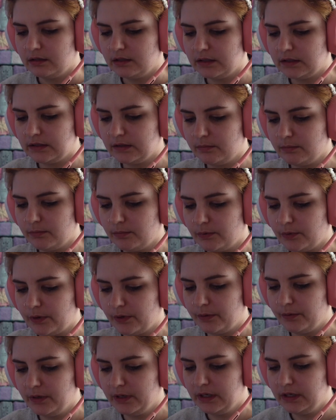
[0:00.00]
Is it
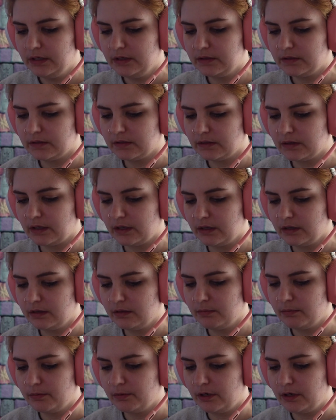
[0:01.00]
broken? Is that
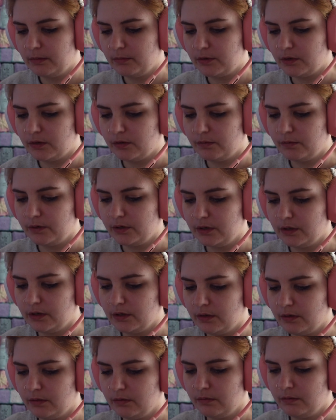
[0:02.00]
the problem? Oh
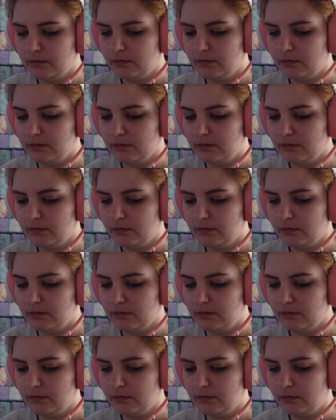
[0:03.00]
no.